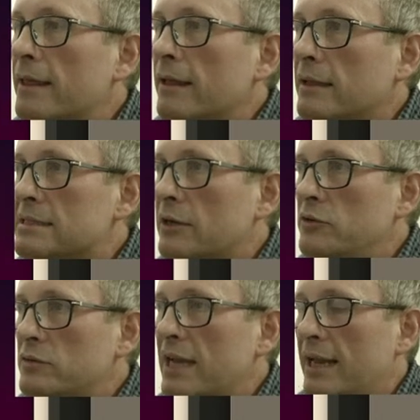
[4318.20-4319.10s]
and so
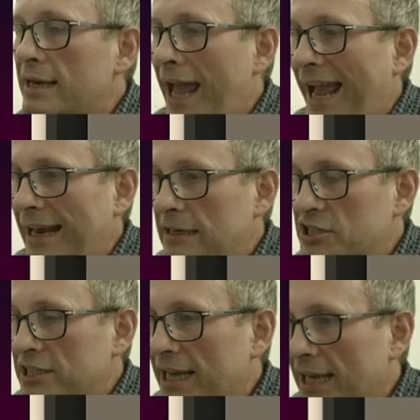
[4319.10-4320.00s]
you get a net
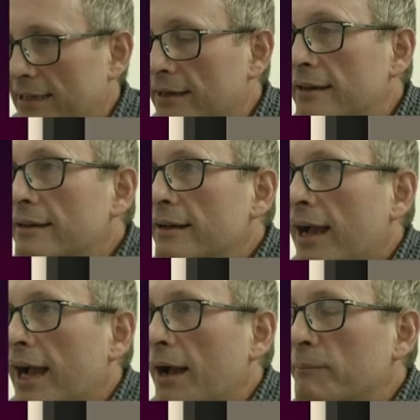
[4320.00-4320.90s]
energy gain
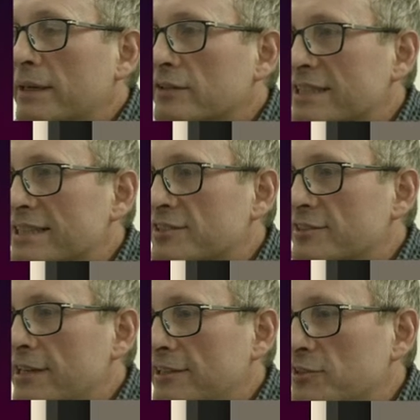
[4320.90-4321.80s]
uh, because it's it's